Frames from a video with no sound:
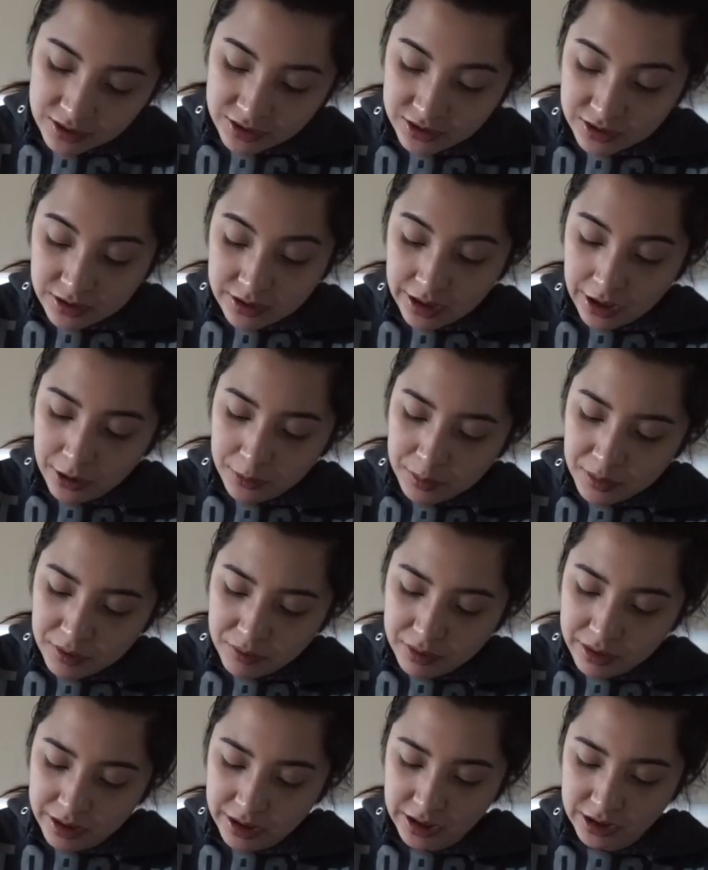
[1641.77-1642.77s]
So that'll be
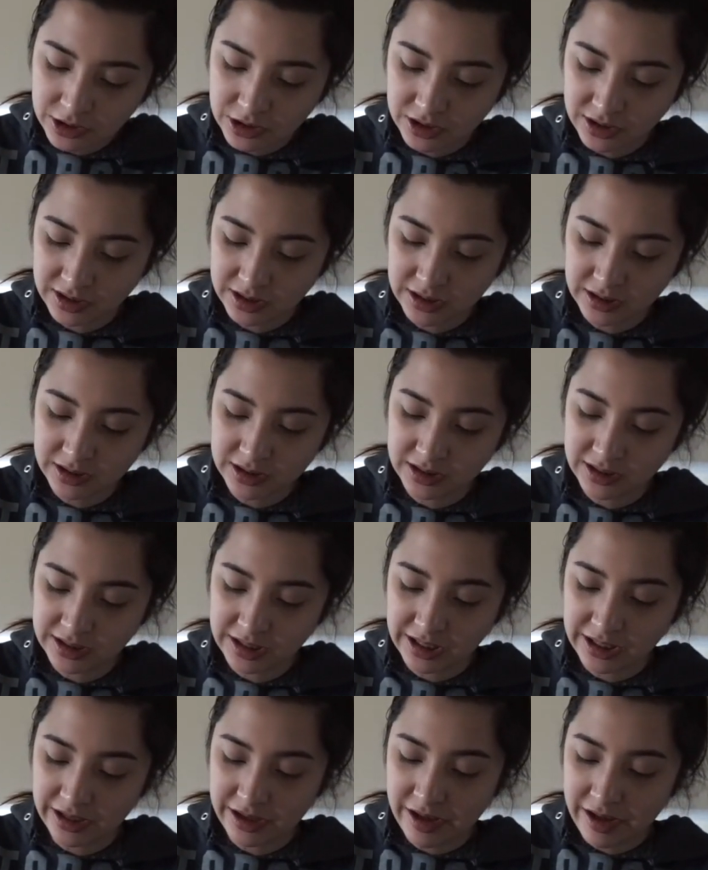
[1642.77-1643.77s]
really interesting to
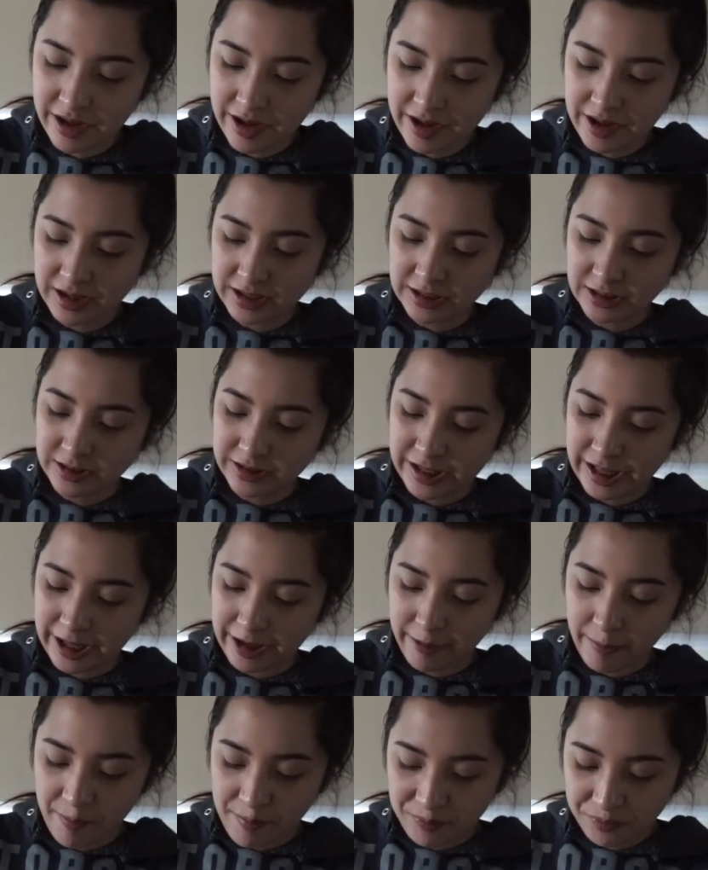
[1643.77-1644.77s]
see
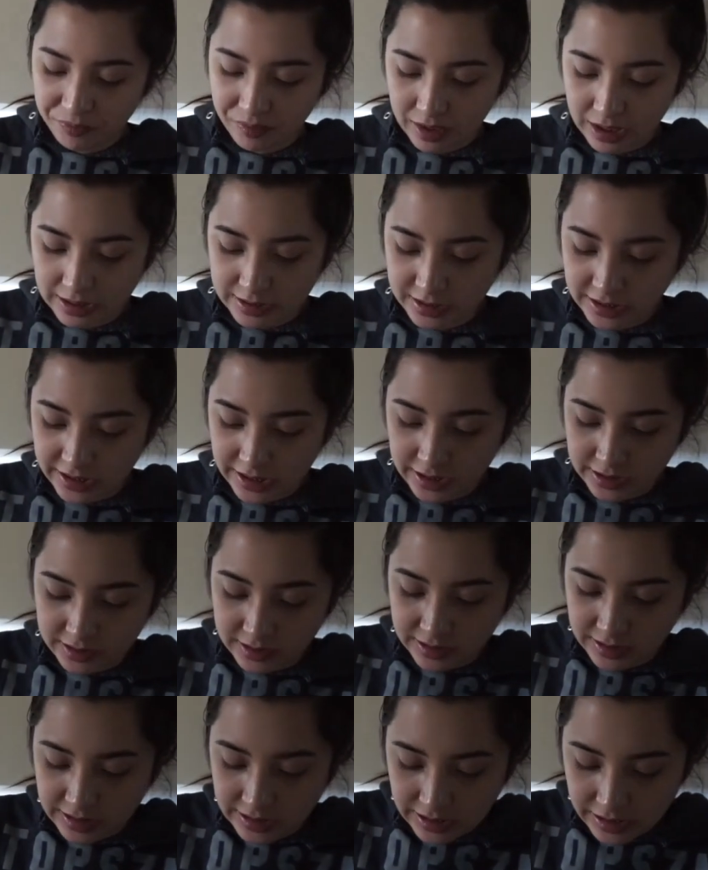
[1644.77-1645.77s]
like
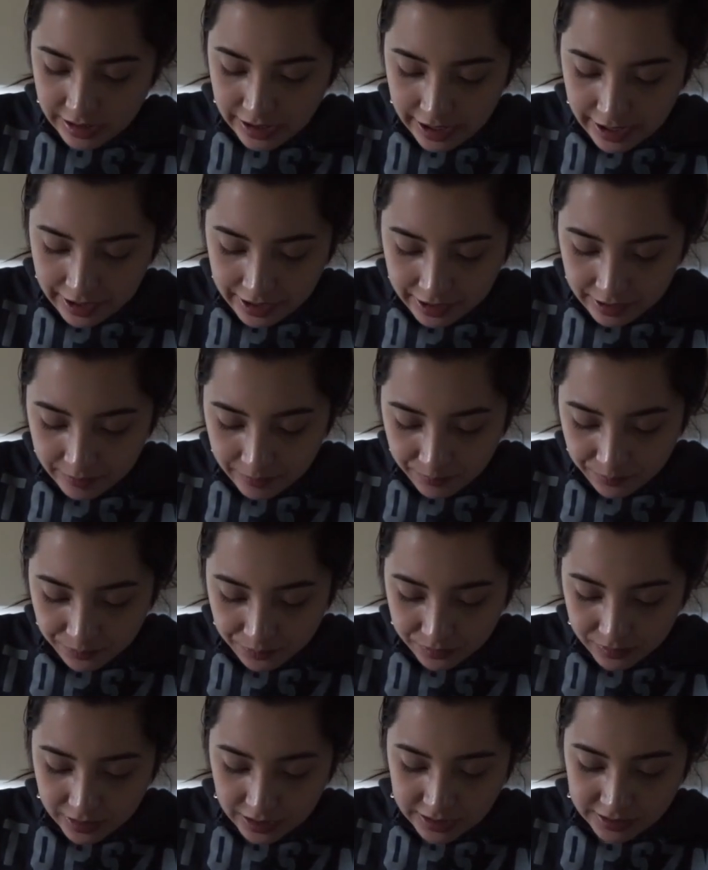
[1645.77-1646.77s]
TXT and
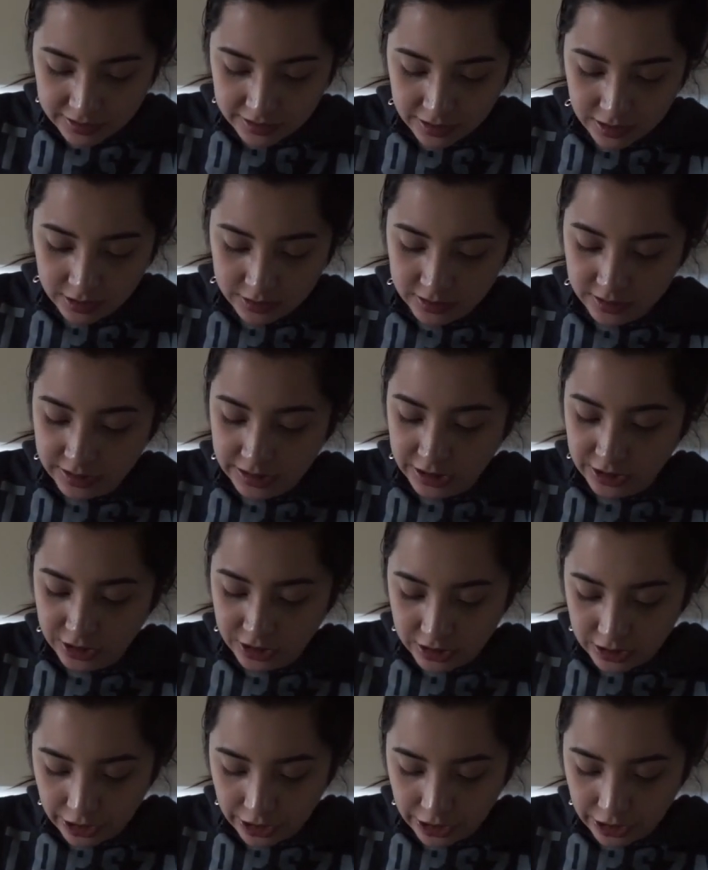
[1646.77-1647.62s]
ITZY on stage